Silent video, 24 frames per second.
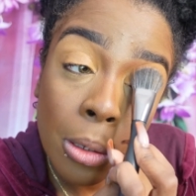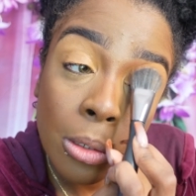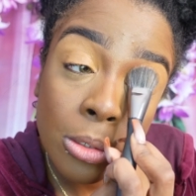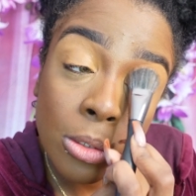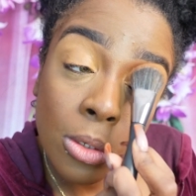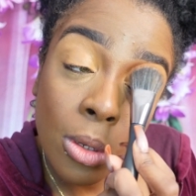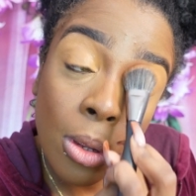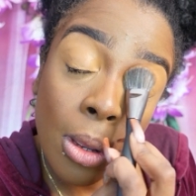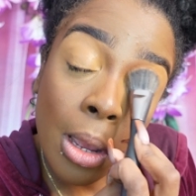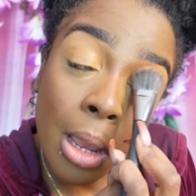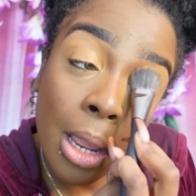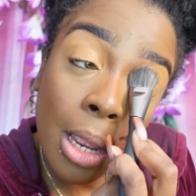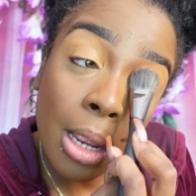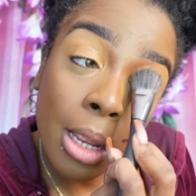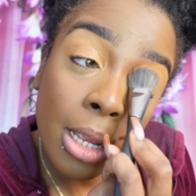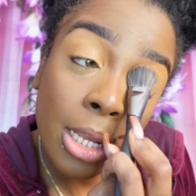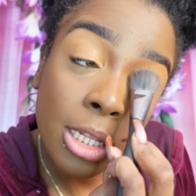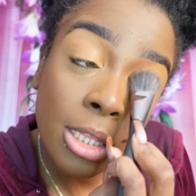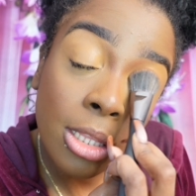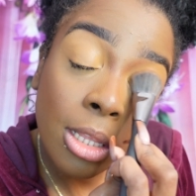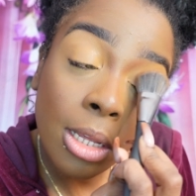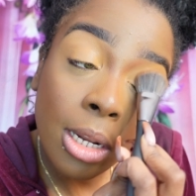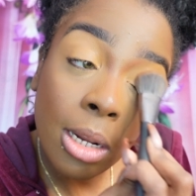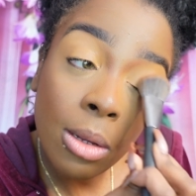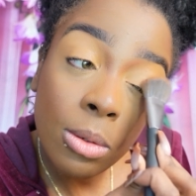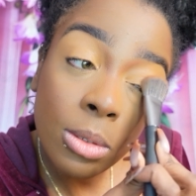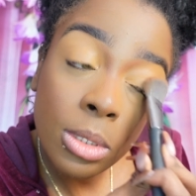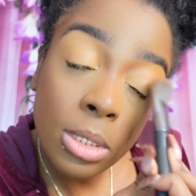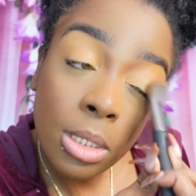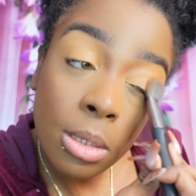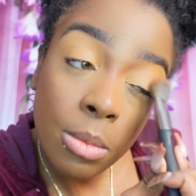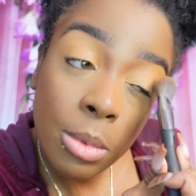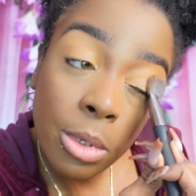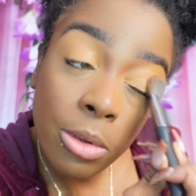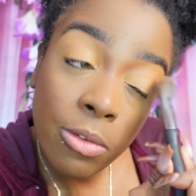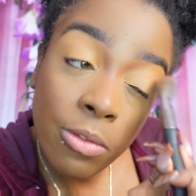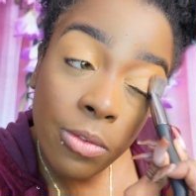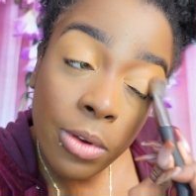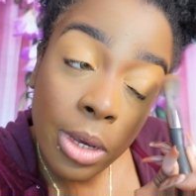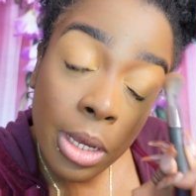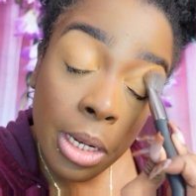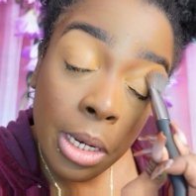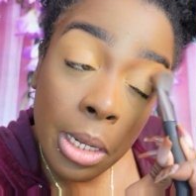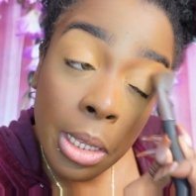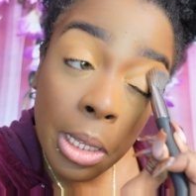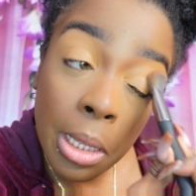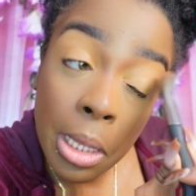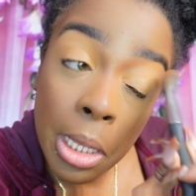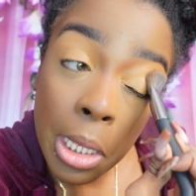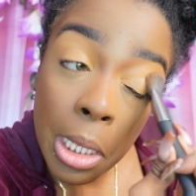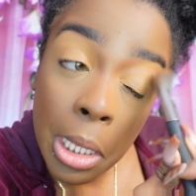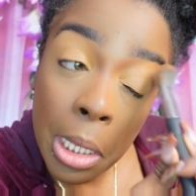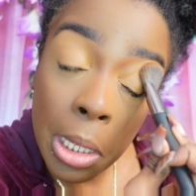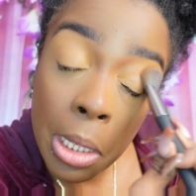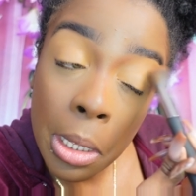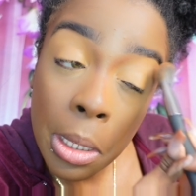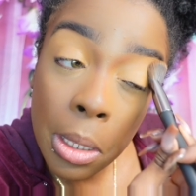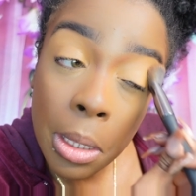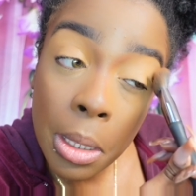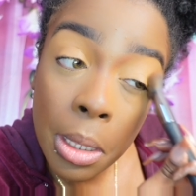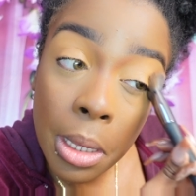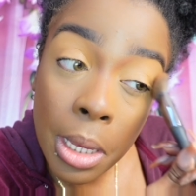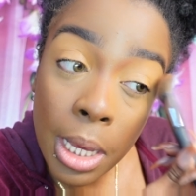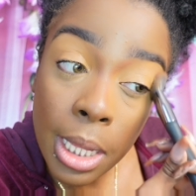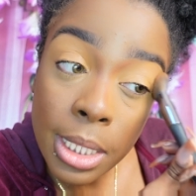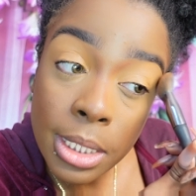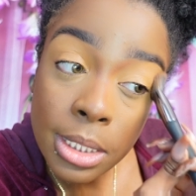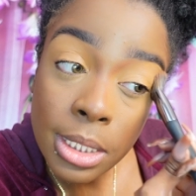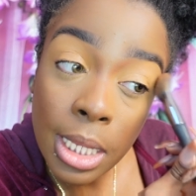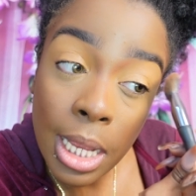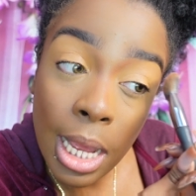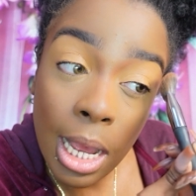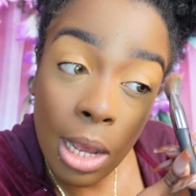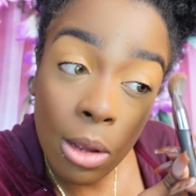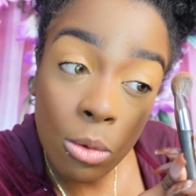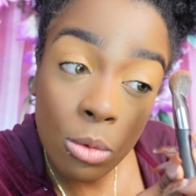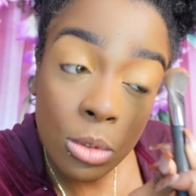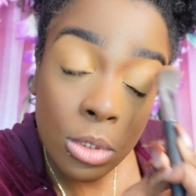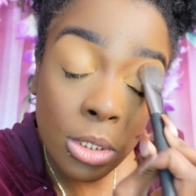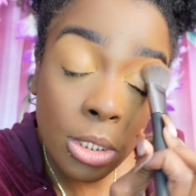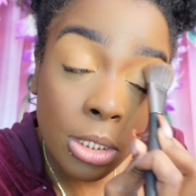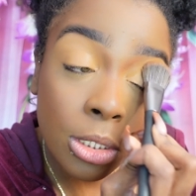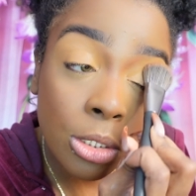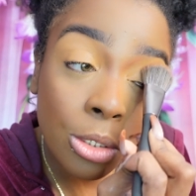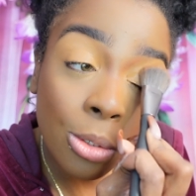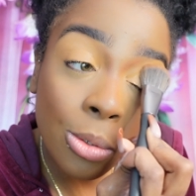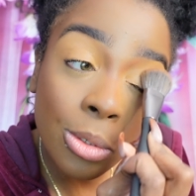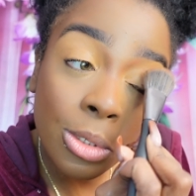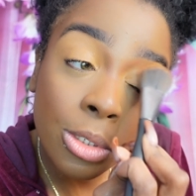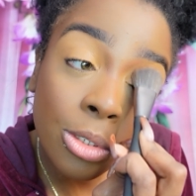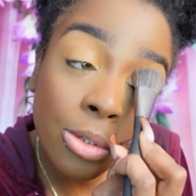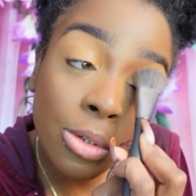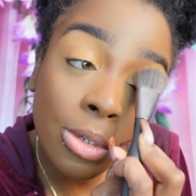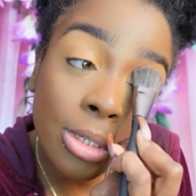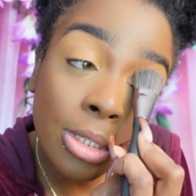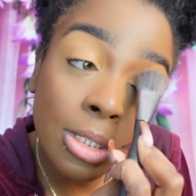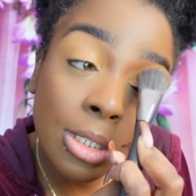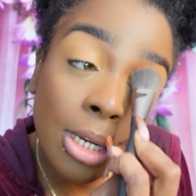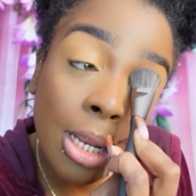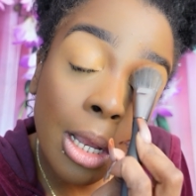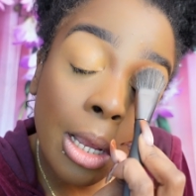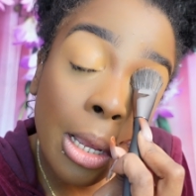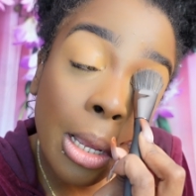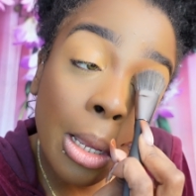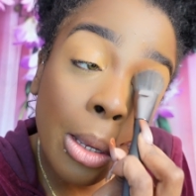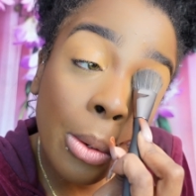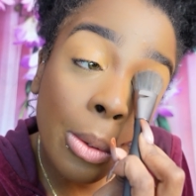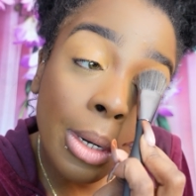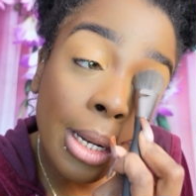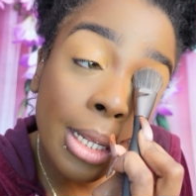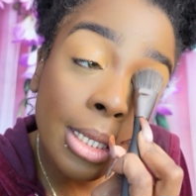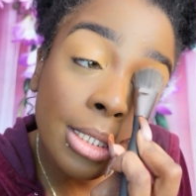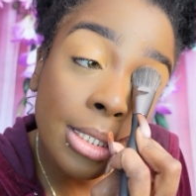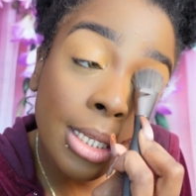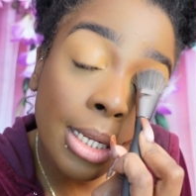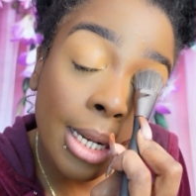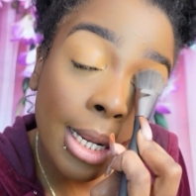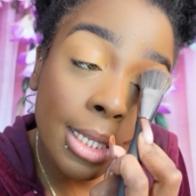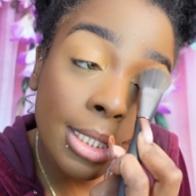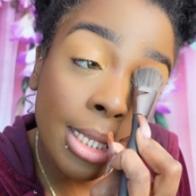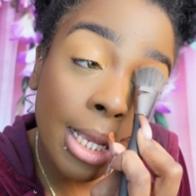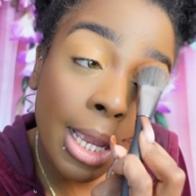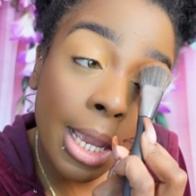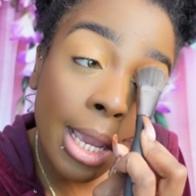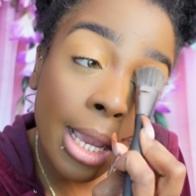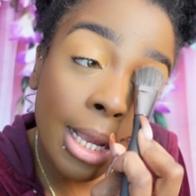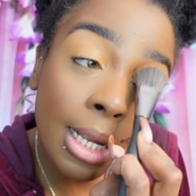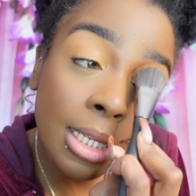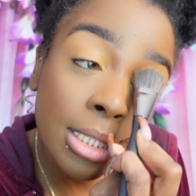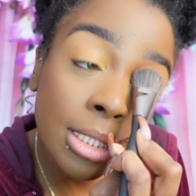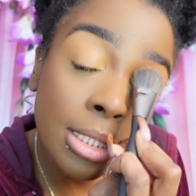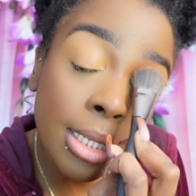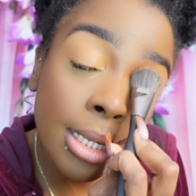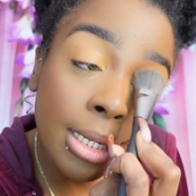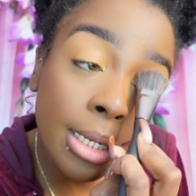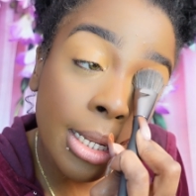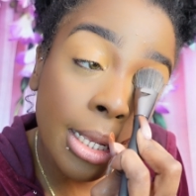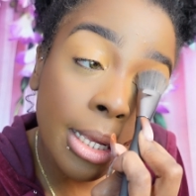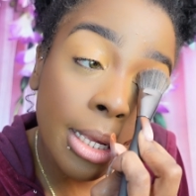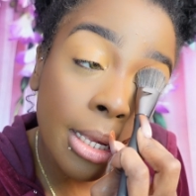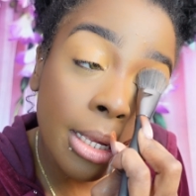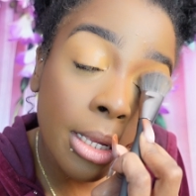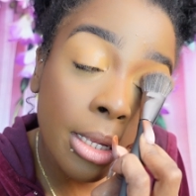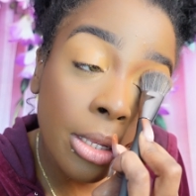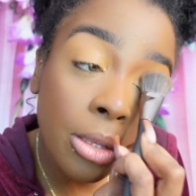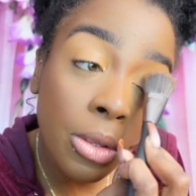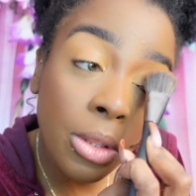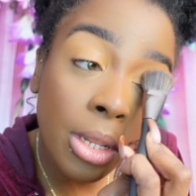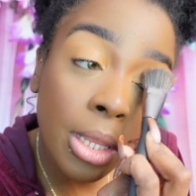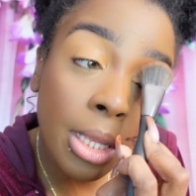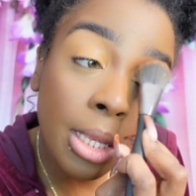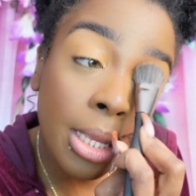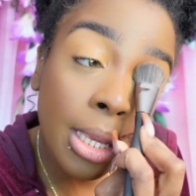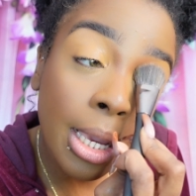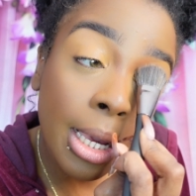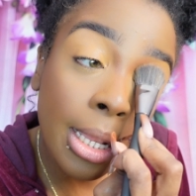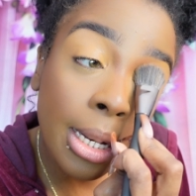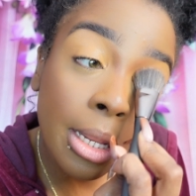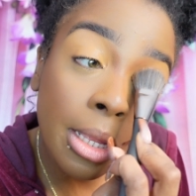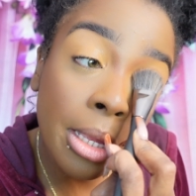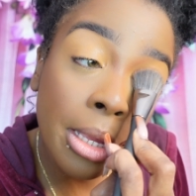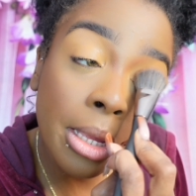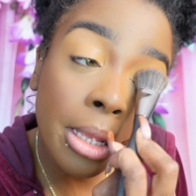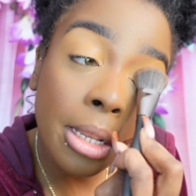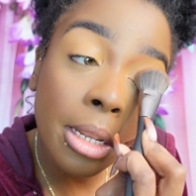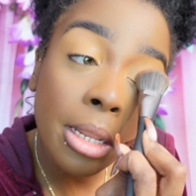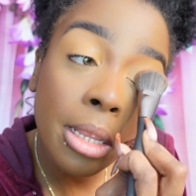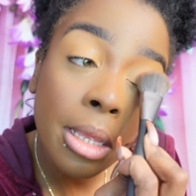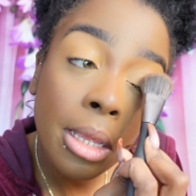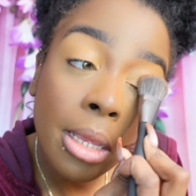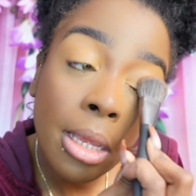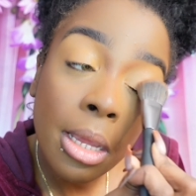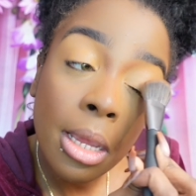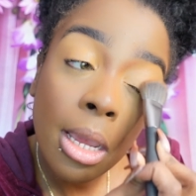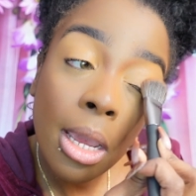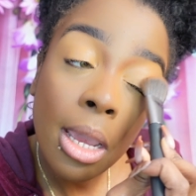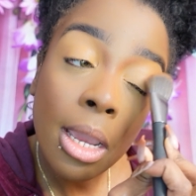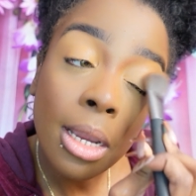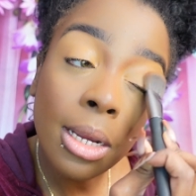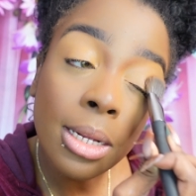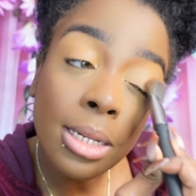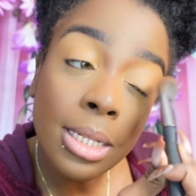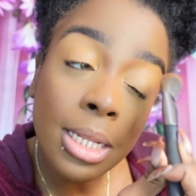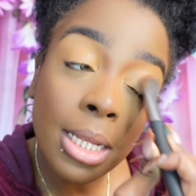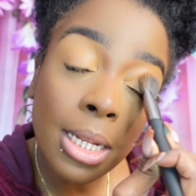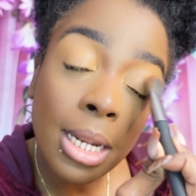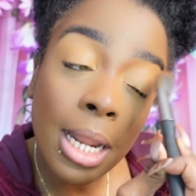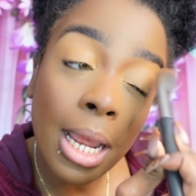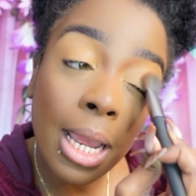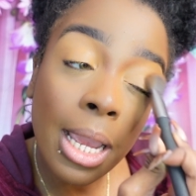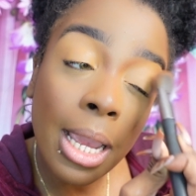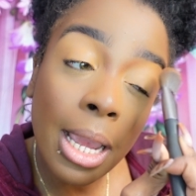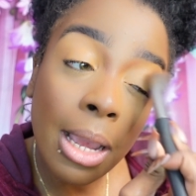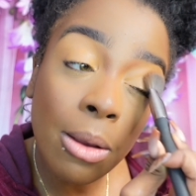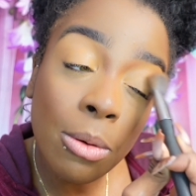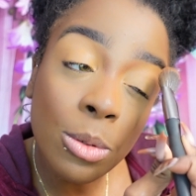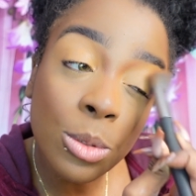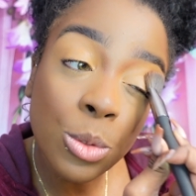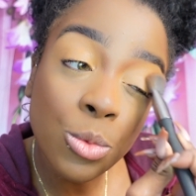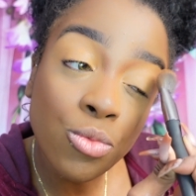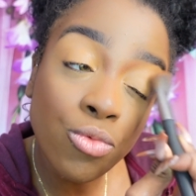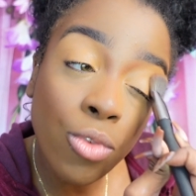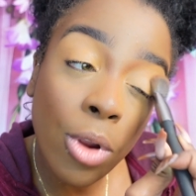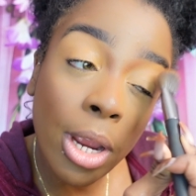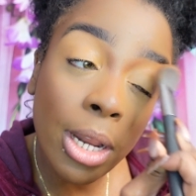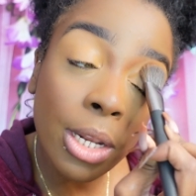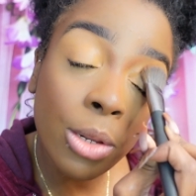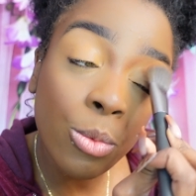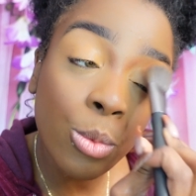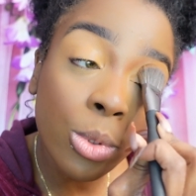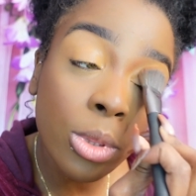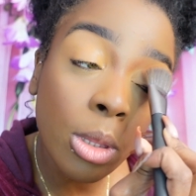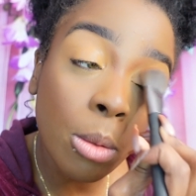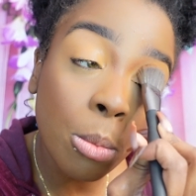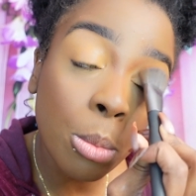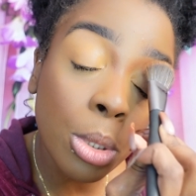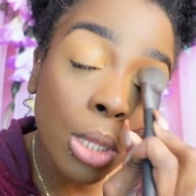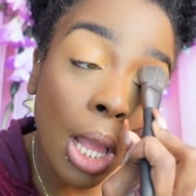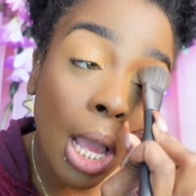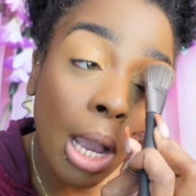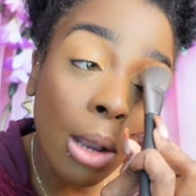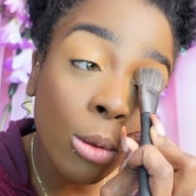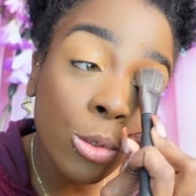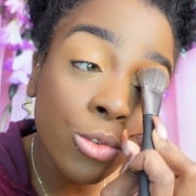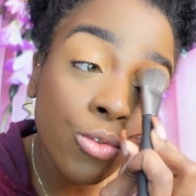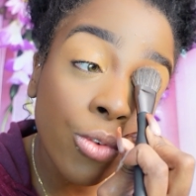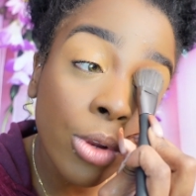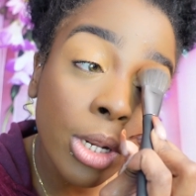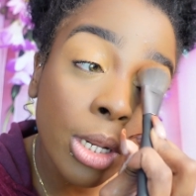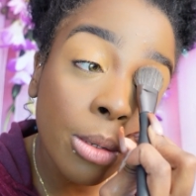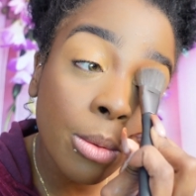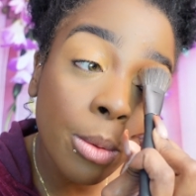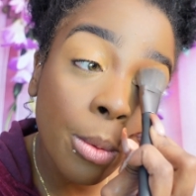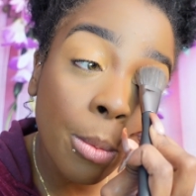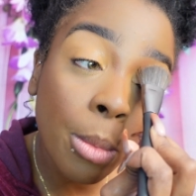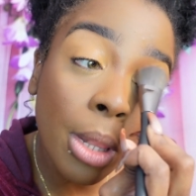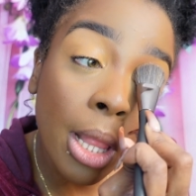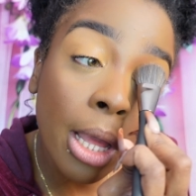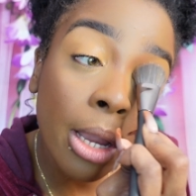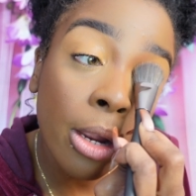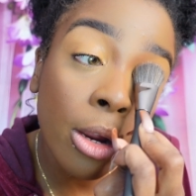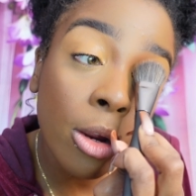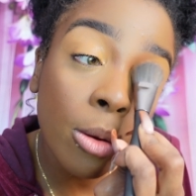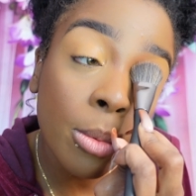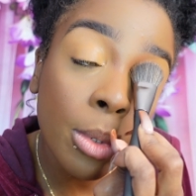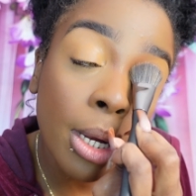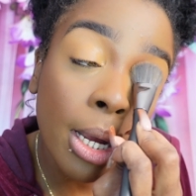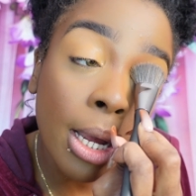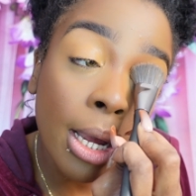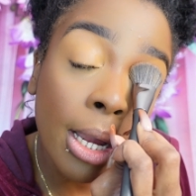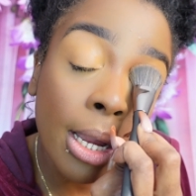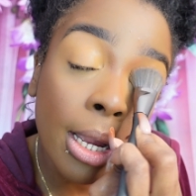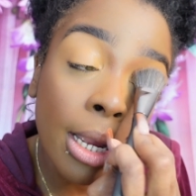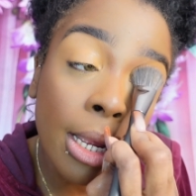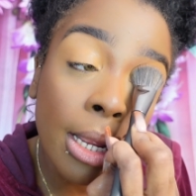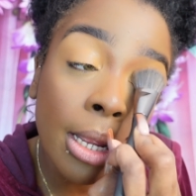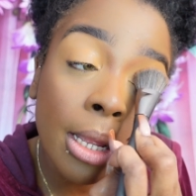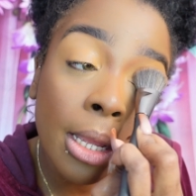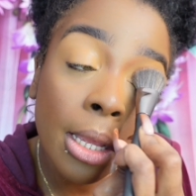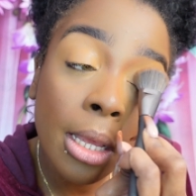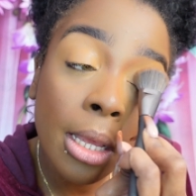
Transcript: So I thought I was gonna be funny and said, I will send you a screenshot when I send it. I said, hey, I sent it. You didn't get it? And then I was ready with the block. I was ready to block her behind.